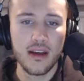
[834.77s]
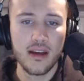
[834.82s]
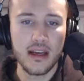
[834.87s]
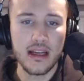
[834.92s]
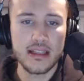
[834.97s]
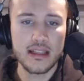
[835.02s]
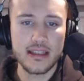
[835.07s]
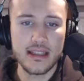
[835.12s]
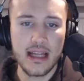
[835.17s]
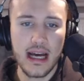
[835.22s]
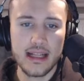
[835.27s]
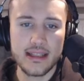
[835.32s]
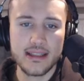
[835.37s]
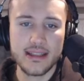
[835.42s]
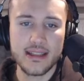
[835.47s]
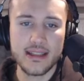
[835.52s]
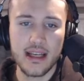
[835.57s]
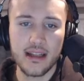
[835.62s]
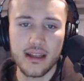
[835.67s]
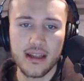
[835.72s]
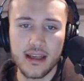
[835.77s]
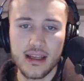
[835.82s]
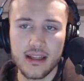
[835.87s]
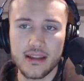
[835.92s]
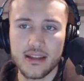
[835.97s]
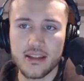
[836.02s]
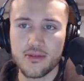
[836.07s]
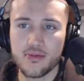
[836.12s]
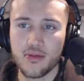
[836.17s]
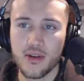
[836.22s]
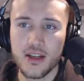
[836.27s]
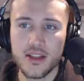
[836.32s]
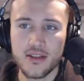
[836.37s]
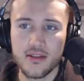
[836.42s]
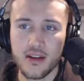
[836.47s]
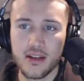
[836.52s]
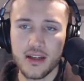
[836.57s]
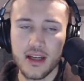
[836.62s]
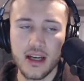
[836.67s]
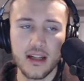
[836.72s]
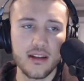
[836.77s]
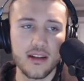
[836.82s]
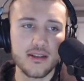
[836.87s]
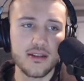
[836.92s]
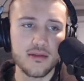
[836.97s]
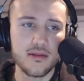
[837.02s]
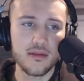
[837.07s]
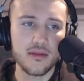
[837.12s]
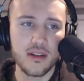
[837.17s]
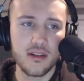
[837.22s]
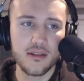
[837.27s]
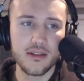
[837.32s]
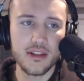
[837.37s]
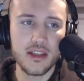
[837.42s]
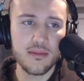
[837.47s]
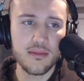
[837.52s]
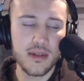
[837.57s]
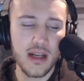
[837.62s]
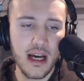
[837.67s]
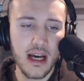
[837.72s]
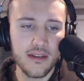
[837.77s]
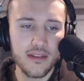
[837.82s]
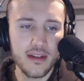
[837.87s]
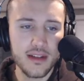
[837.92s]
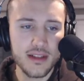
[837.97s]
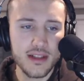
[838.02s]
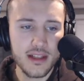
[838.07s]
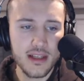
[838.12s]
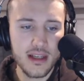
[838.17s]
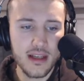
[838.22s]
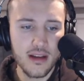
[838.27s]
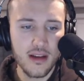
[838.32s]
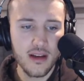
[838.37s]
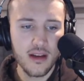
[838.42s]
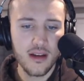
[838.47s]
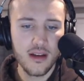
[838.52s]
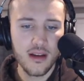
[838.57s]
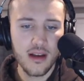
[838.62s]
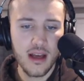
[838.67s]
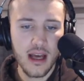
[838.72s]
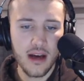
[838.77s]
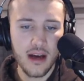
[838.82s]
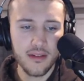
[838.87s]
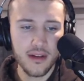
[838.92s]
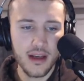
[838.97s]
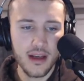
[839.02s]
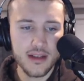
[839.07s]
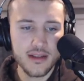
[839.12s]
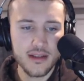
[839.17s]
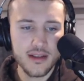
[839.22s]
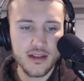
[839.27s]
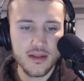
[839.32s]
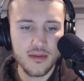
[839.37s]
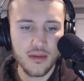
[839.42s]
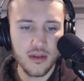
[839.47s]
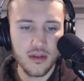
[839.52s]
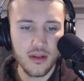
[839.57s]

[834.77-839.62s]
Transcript: It's not selling at this price right now. Let's do a little deep dive to see how nice this one